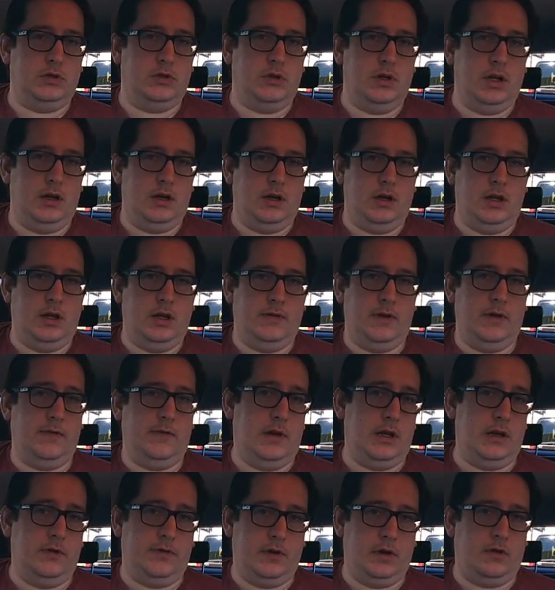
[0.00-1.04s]
in the
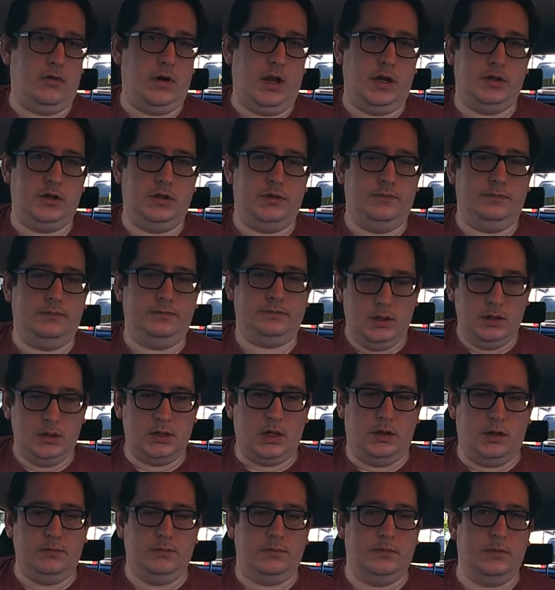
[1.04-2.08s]
event of a crash?
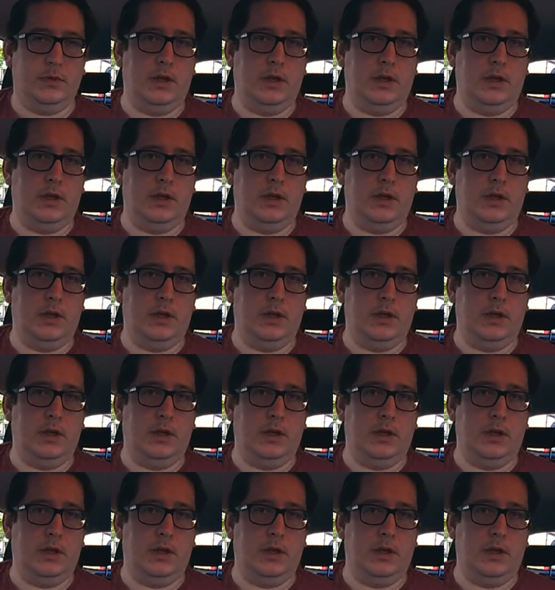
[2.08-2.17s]
So